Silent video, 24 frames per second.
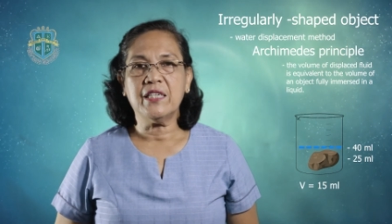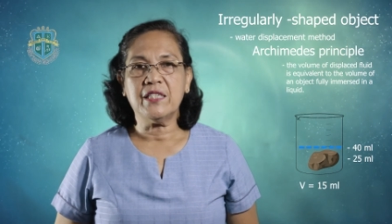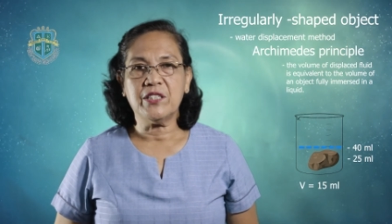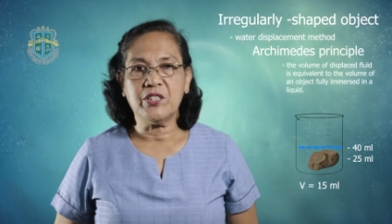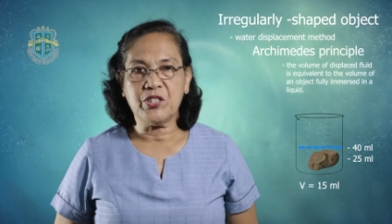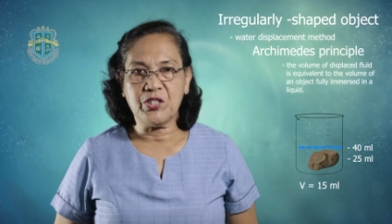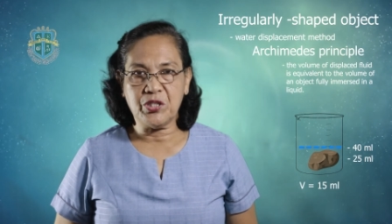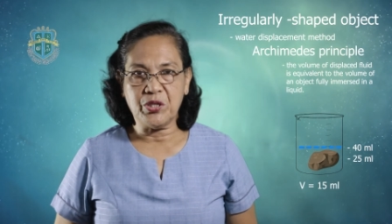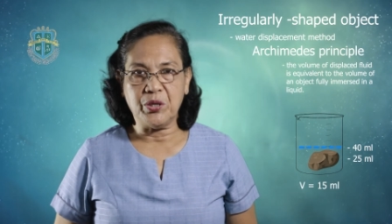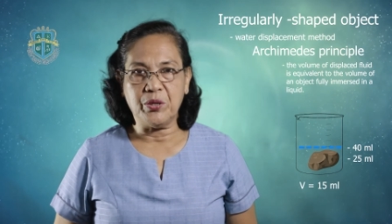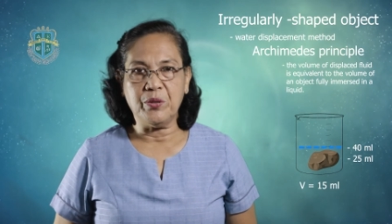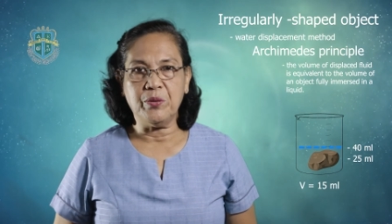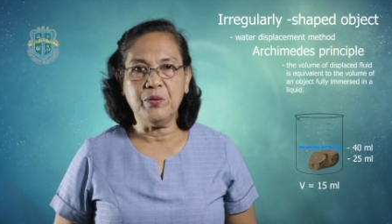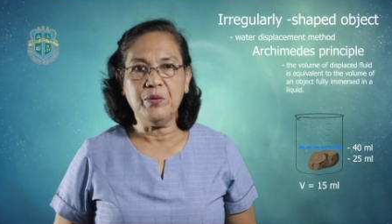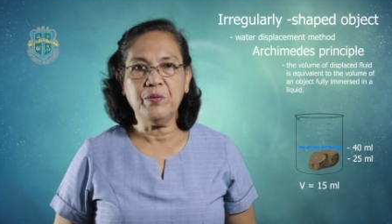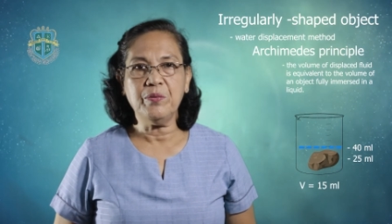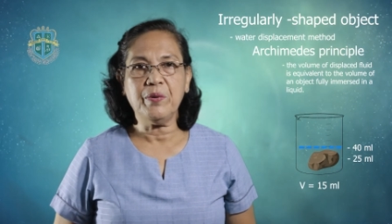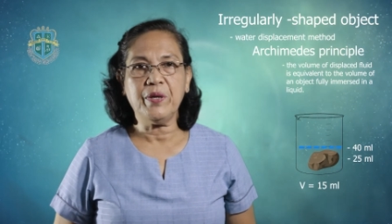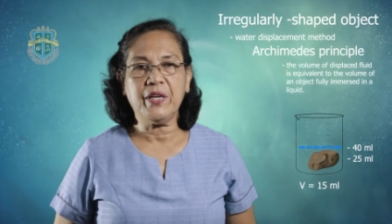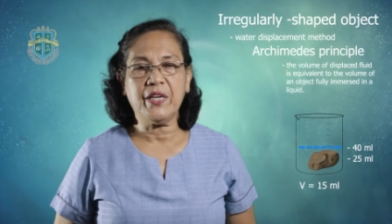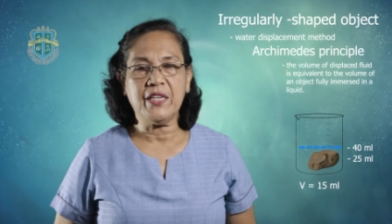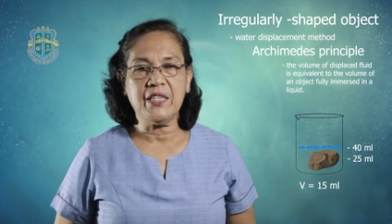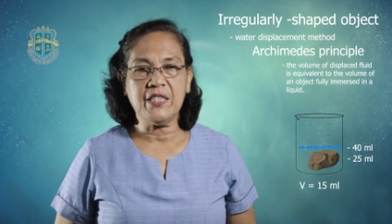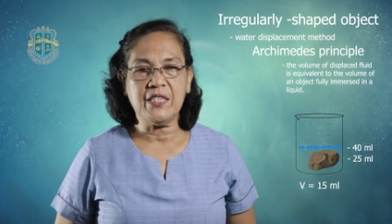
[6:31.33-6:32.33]
so
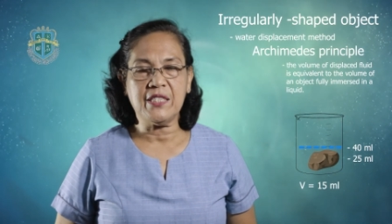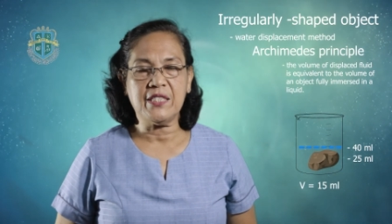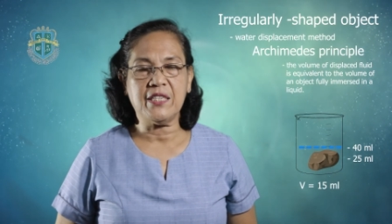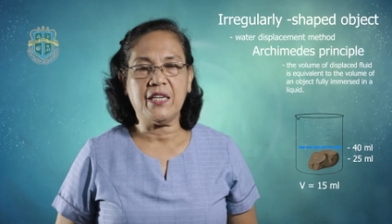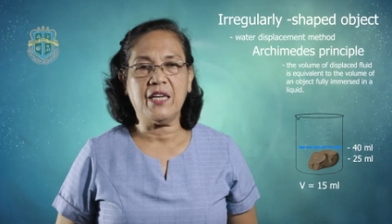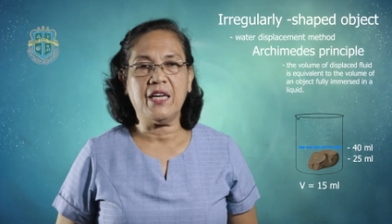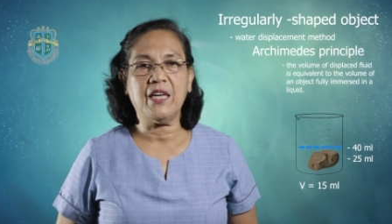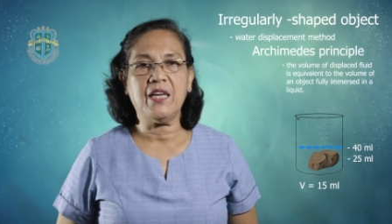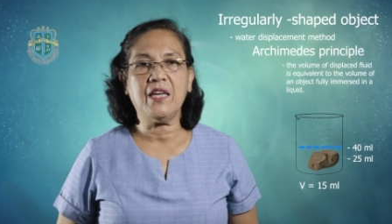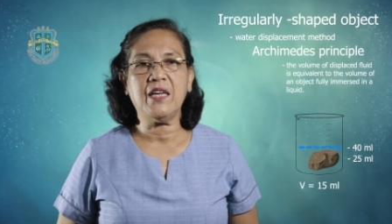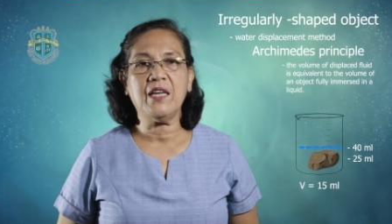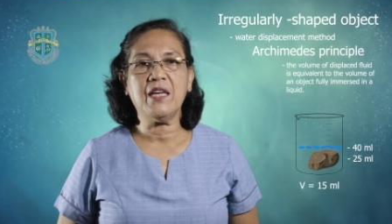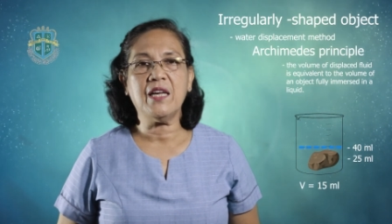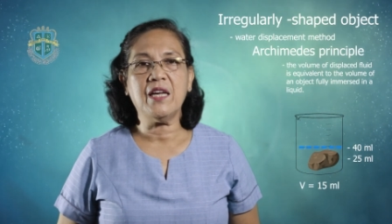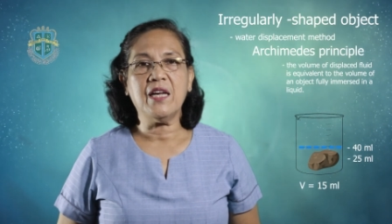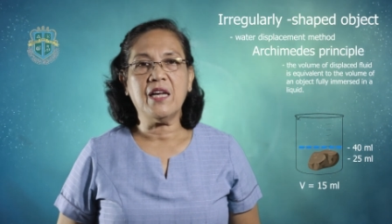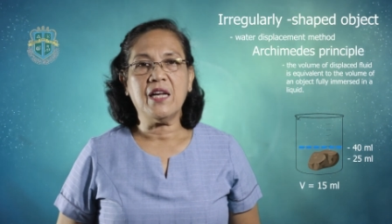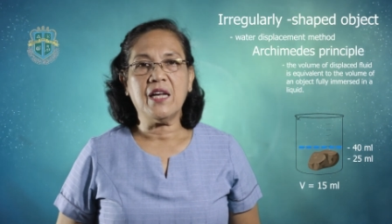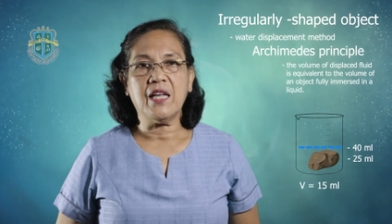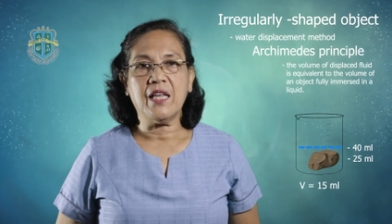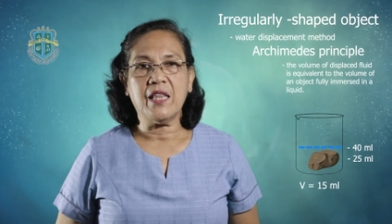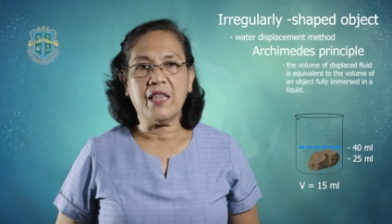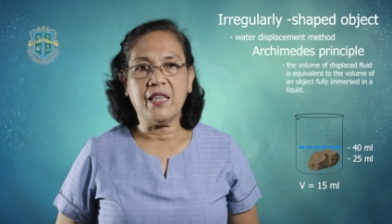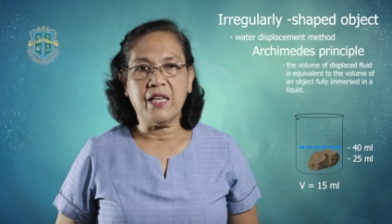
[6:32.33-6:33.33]
we can say
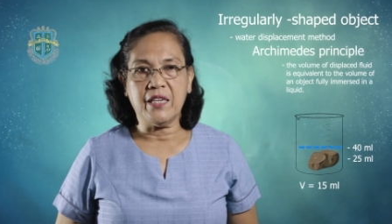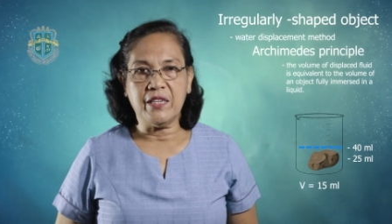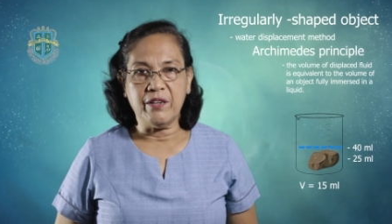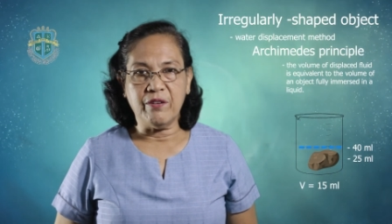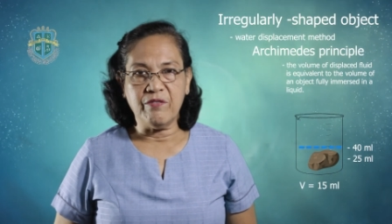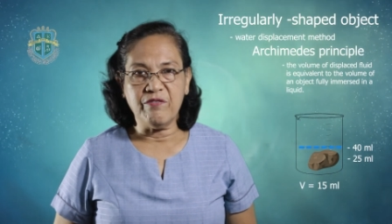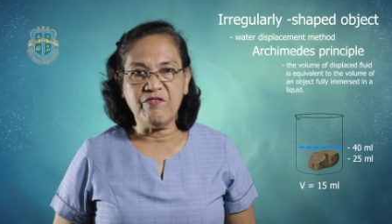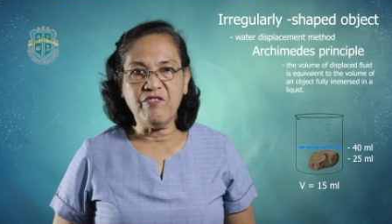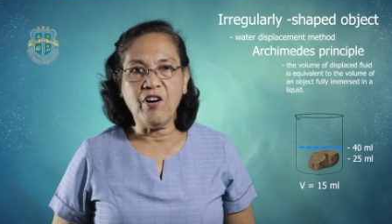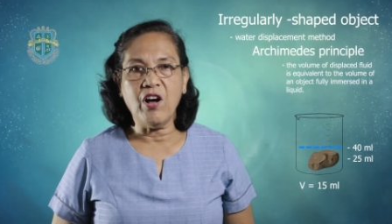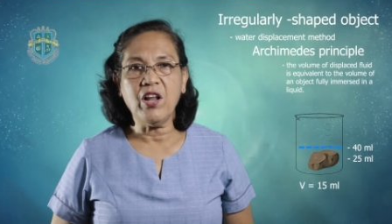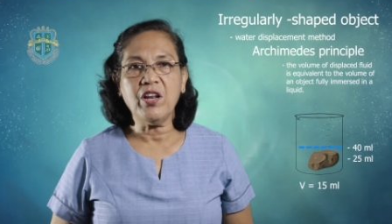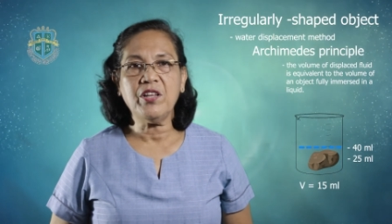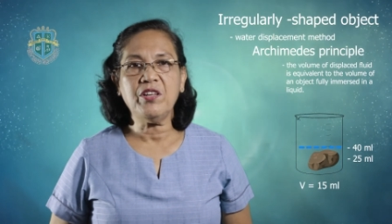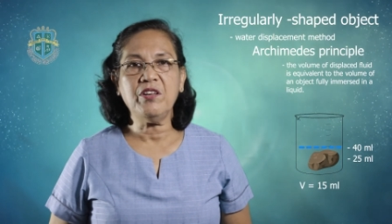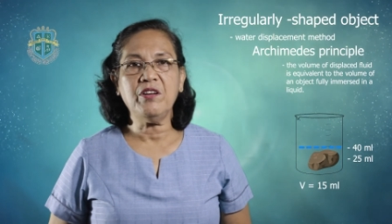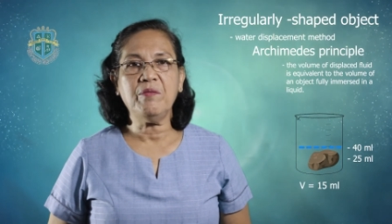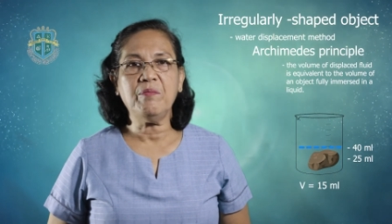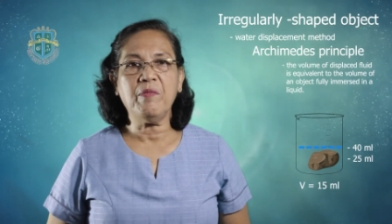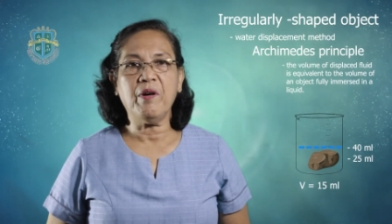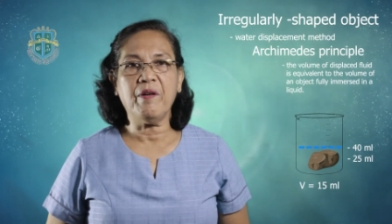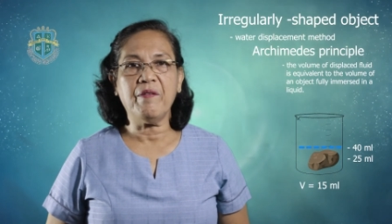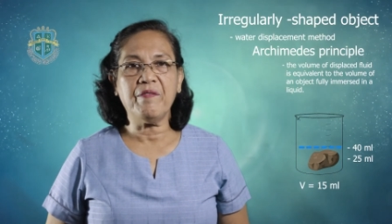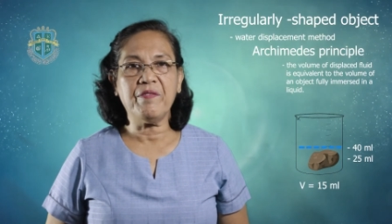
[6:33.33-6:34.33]
that the
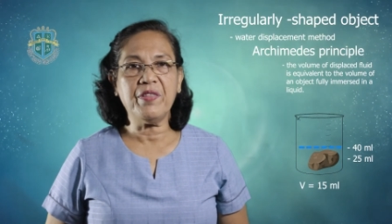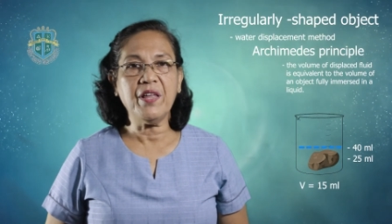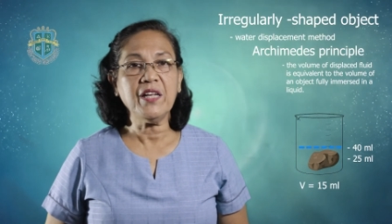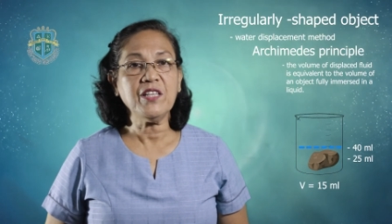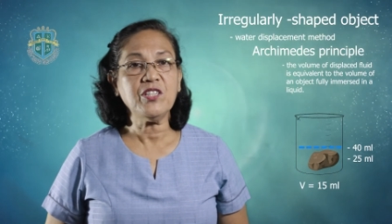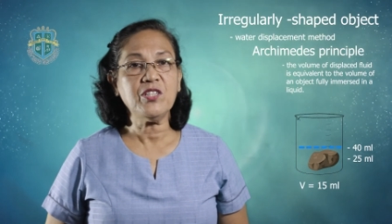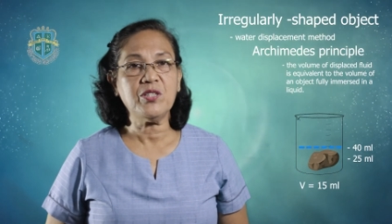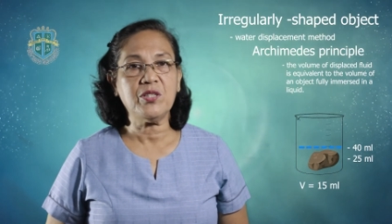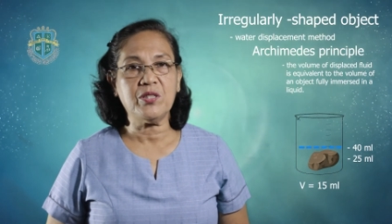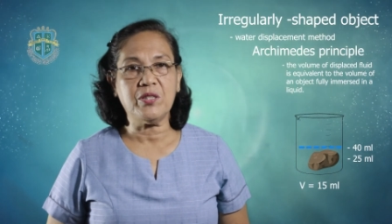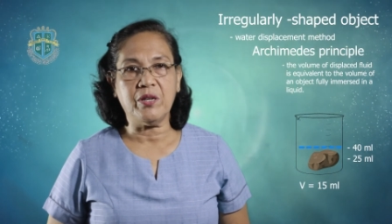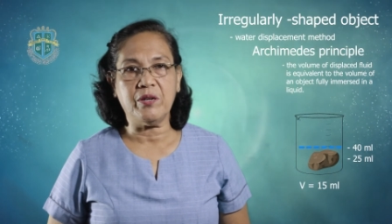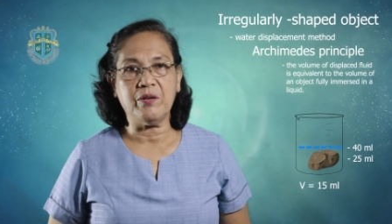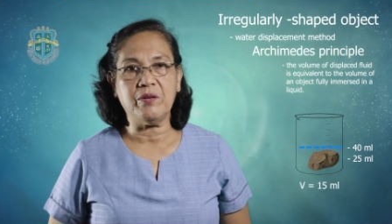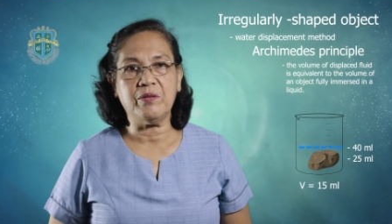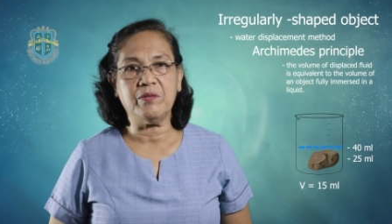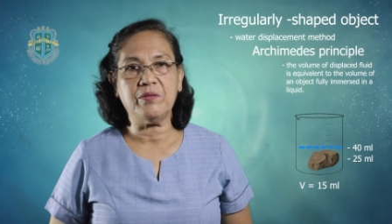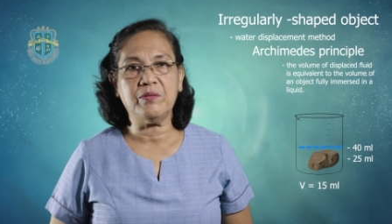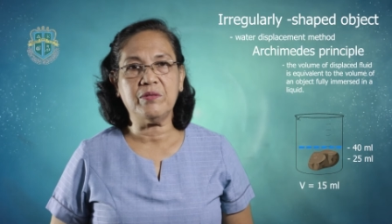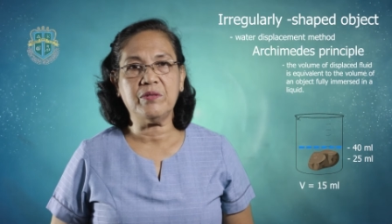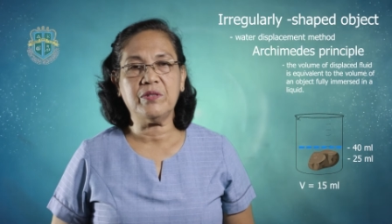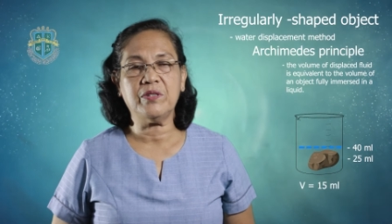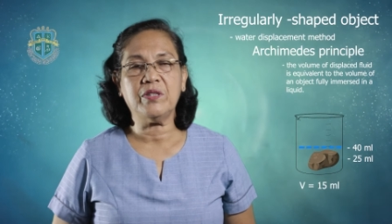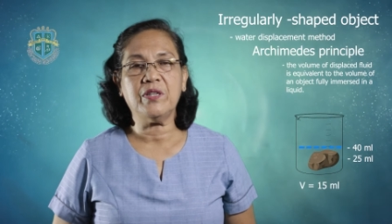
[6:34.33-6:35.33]
volume of that
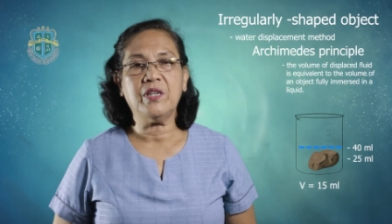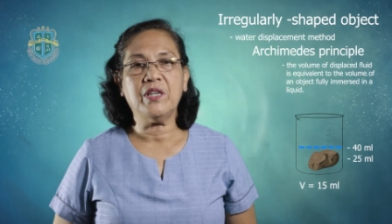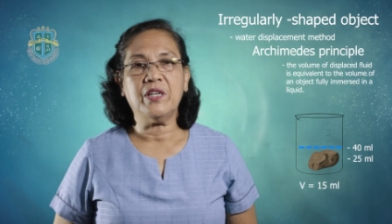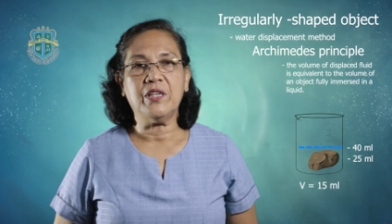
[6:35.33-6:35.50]
stone